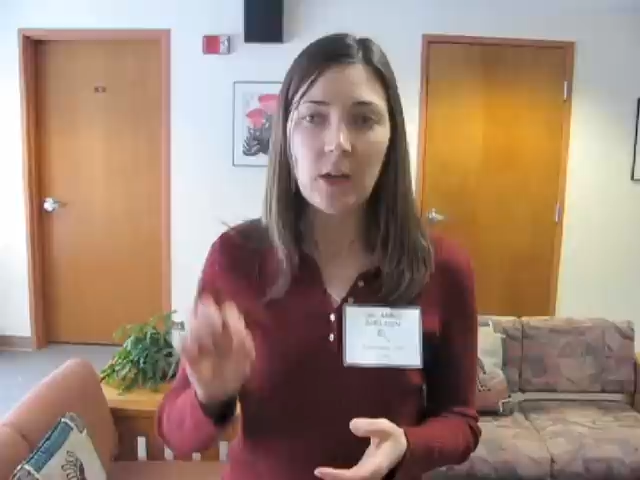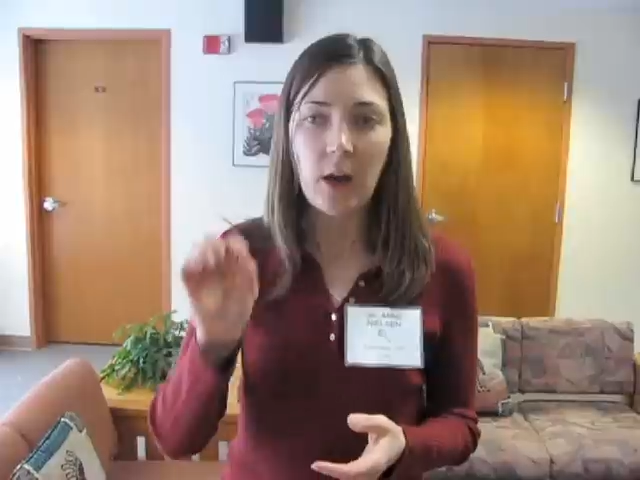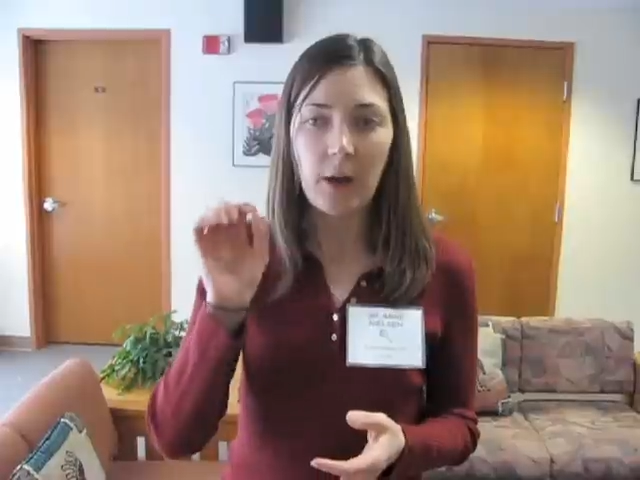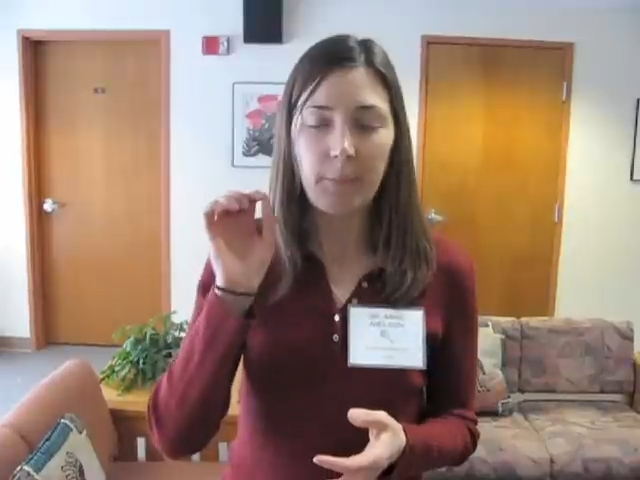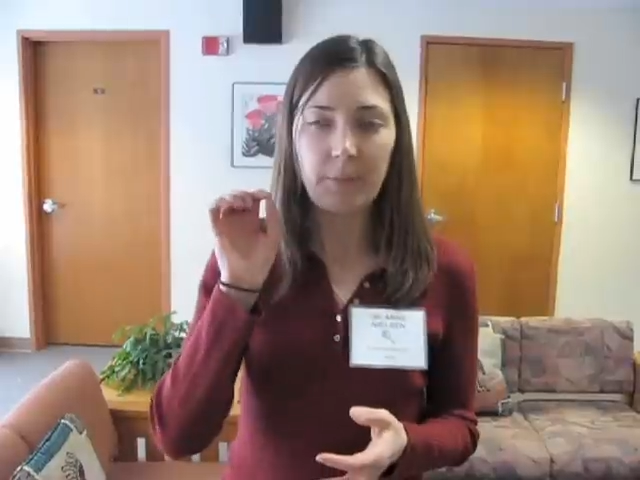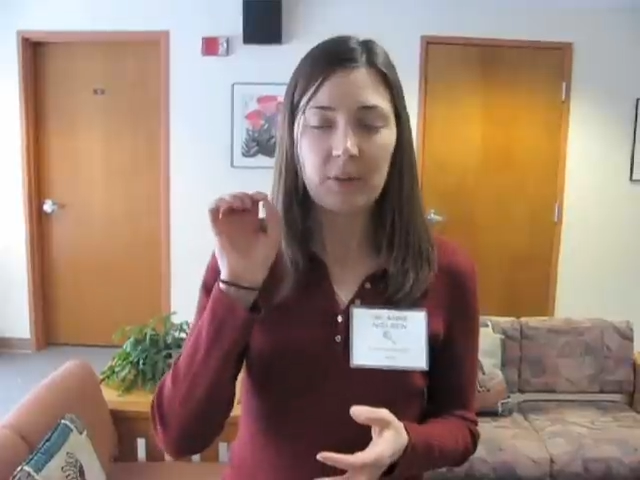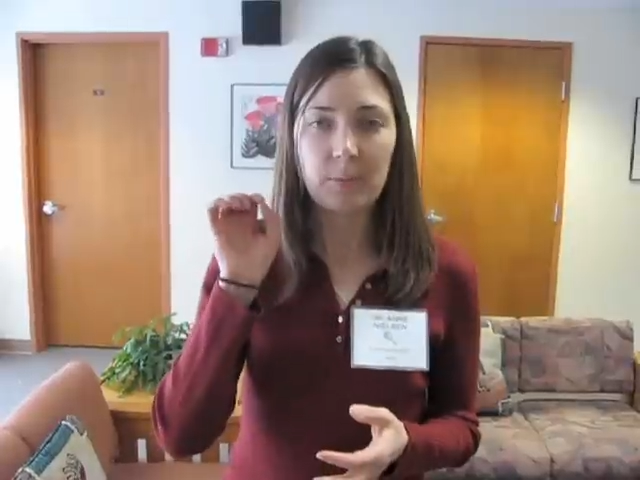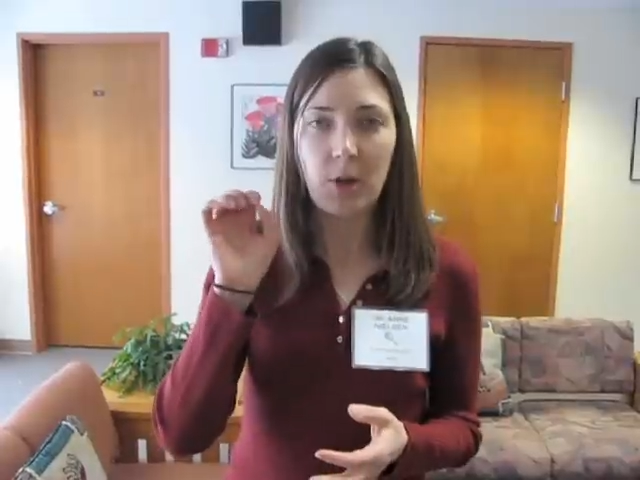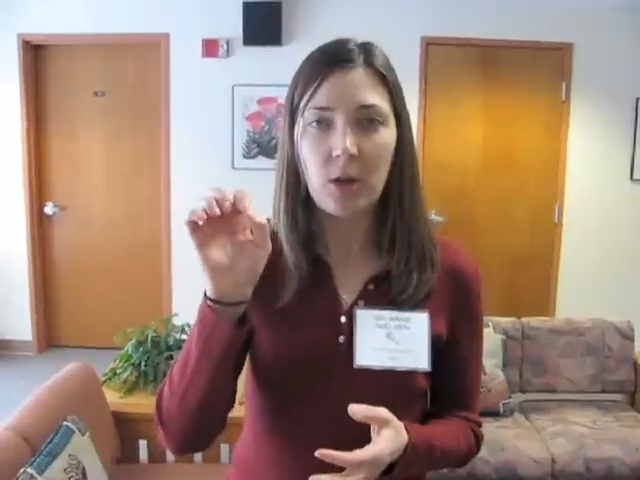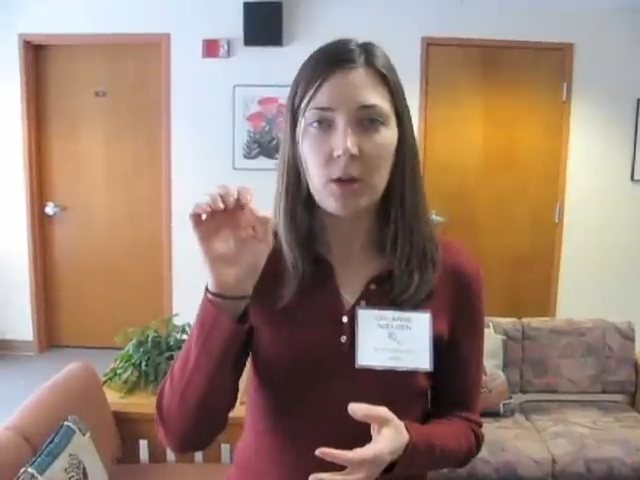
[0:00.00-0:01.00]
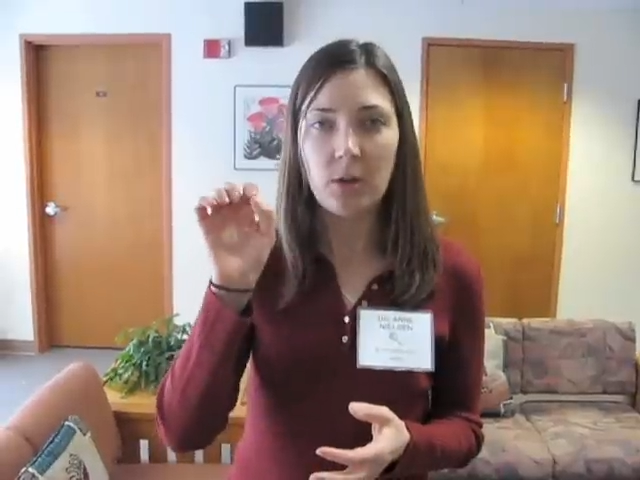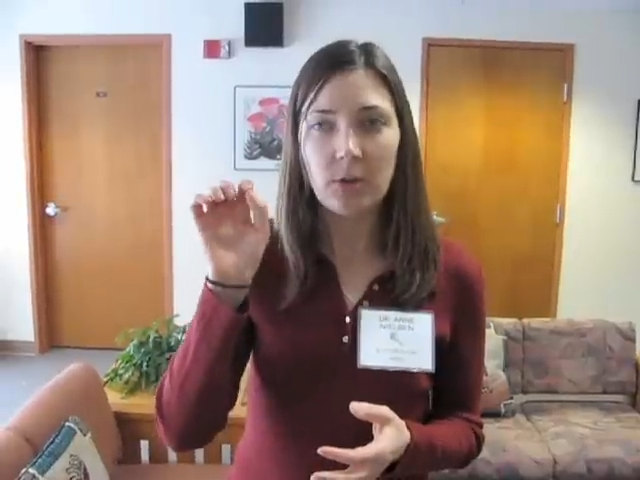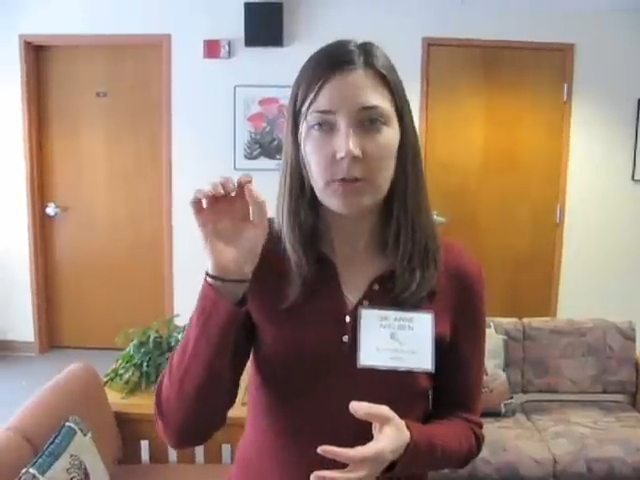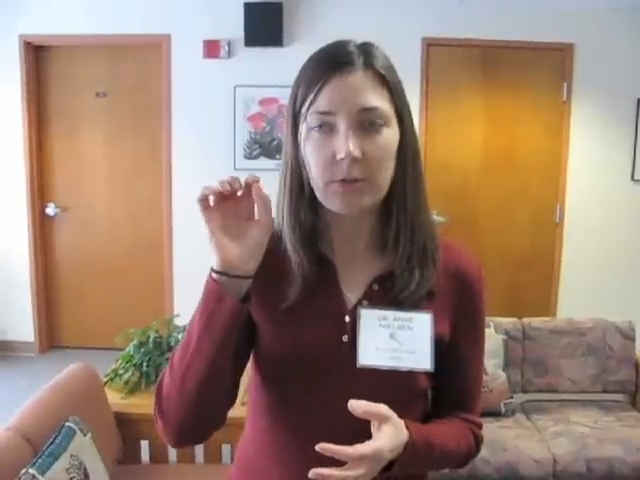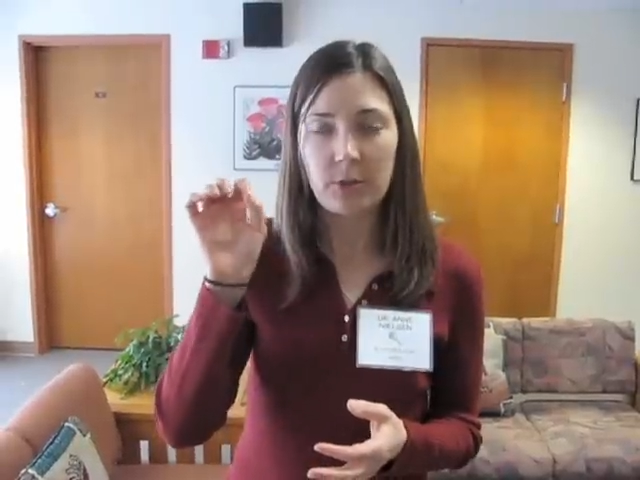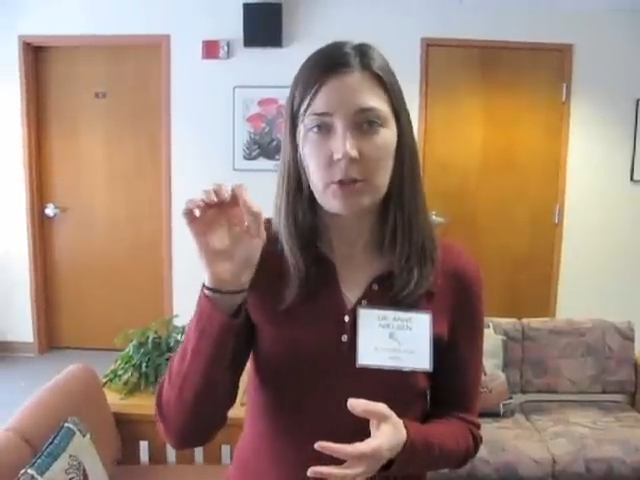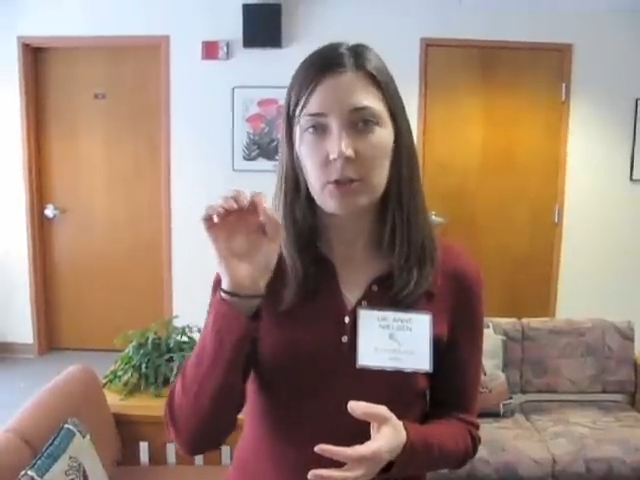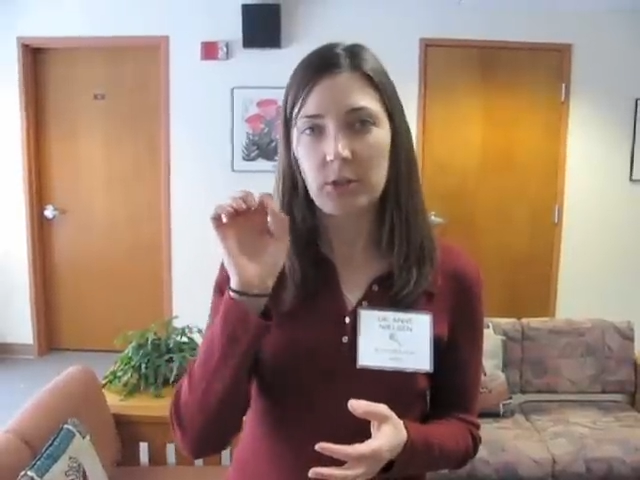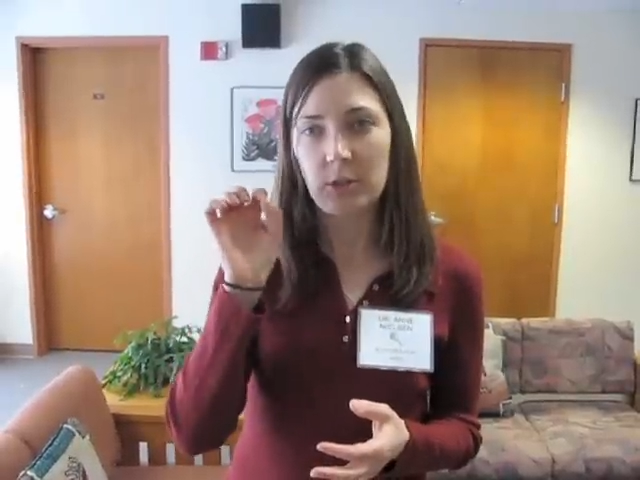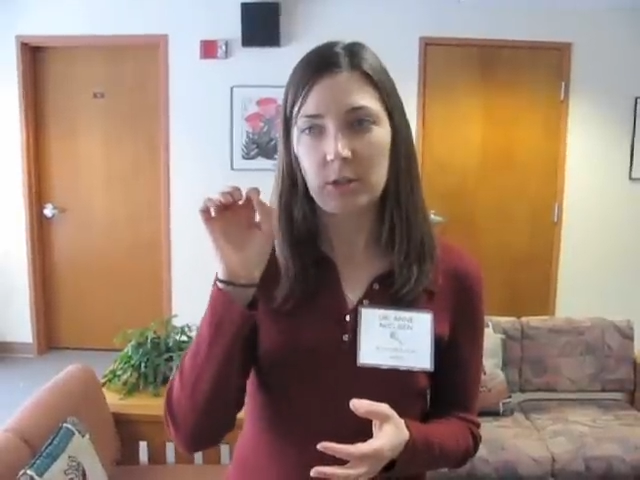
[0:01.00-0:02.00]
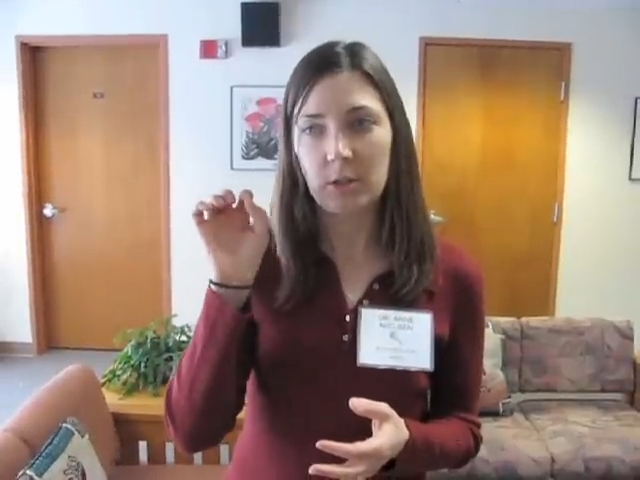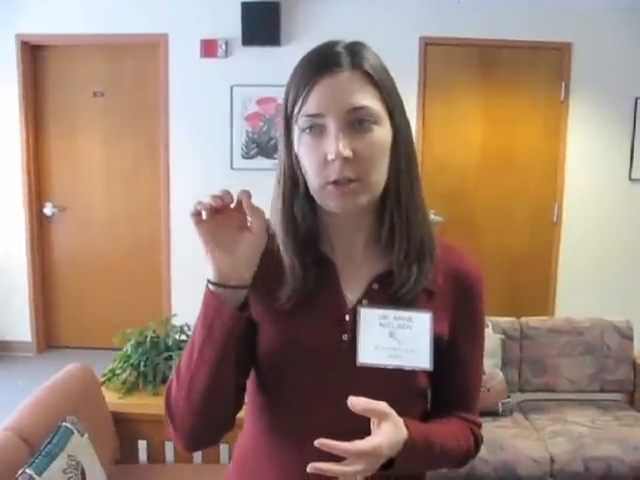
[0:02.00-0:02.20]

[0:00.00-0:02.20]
um, small circular